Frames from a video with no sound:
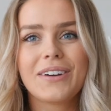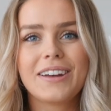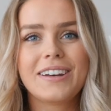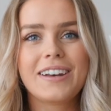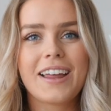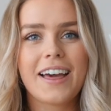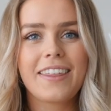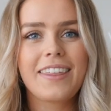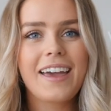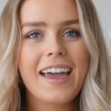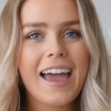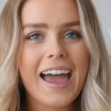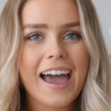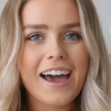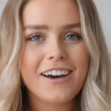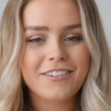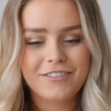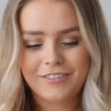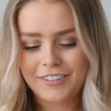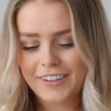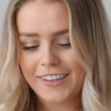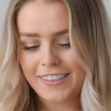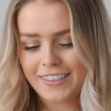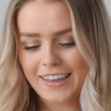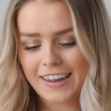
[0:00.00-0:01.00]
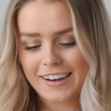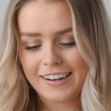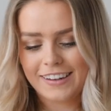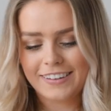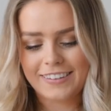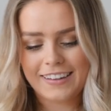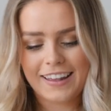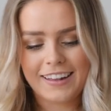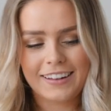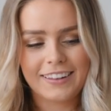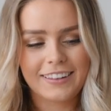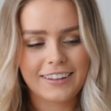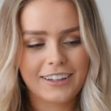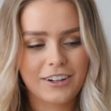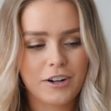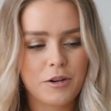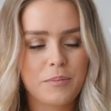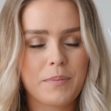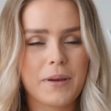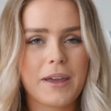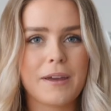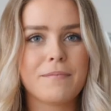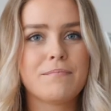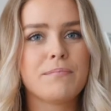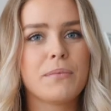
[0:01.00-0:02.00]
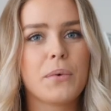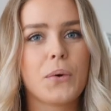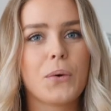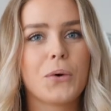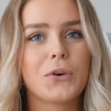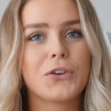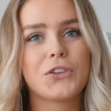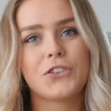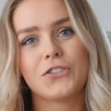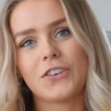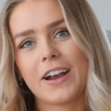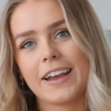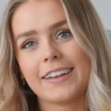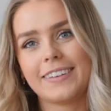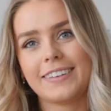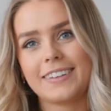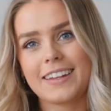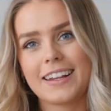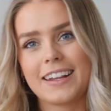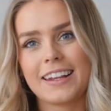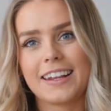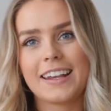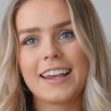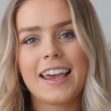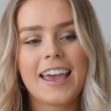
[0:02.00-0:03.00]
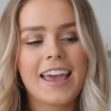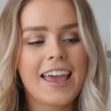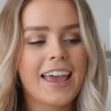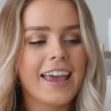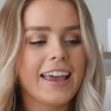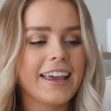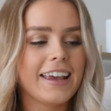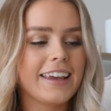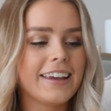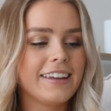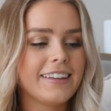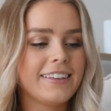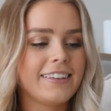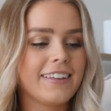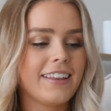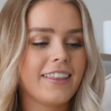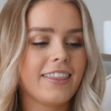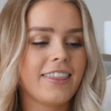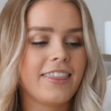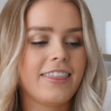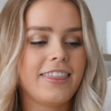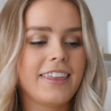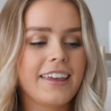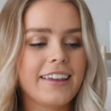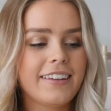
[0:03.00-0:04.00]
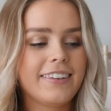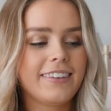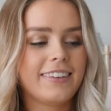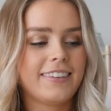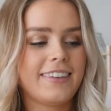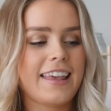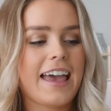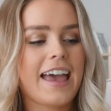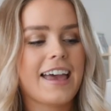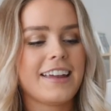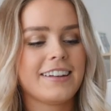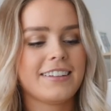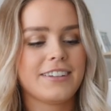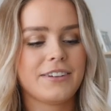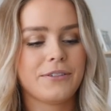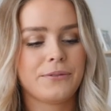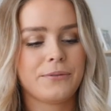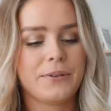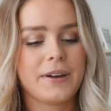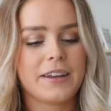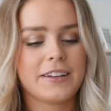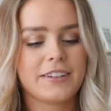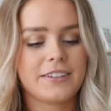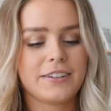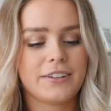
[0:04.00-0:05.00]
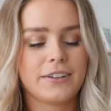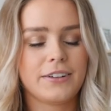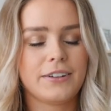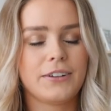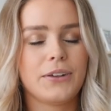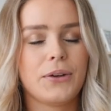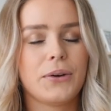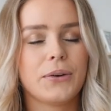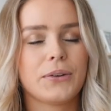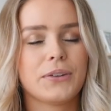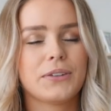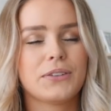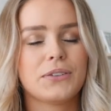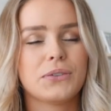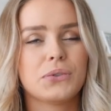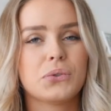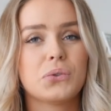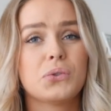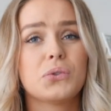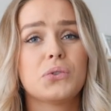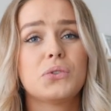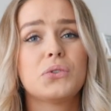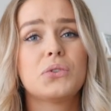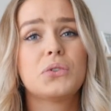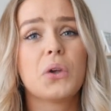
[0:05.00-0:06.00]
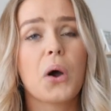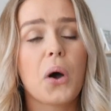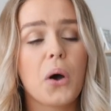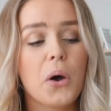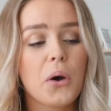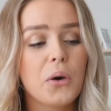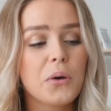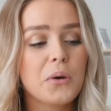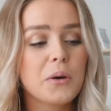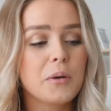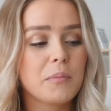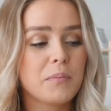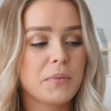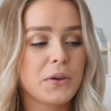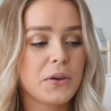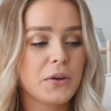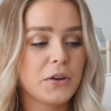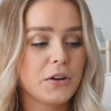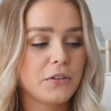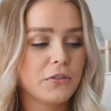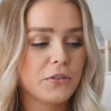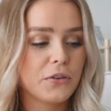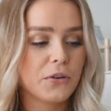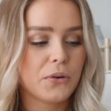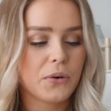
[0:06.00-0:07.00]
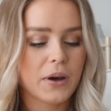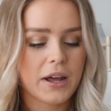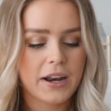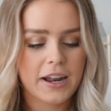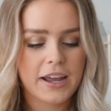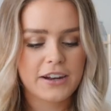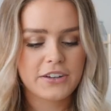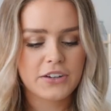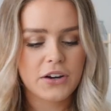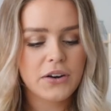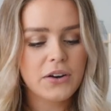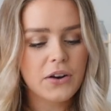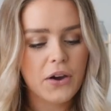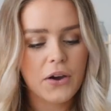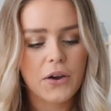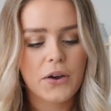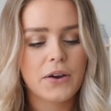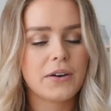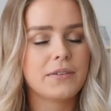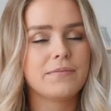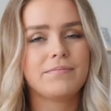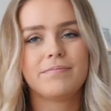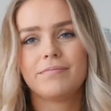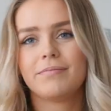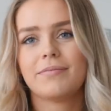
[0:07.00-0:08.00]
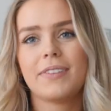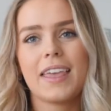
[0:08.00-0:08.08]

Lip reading: another outfit that is a little bit more dressy is this set, which looks so beautiful. And I don't own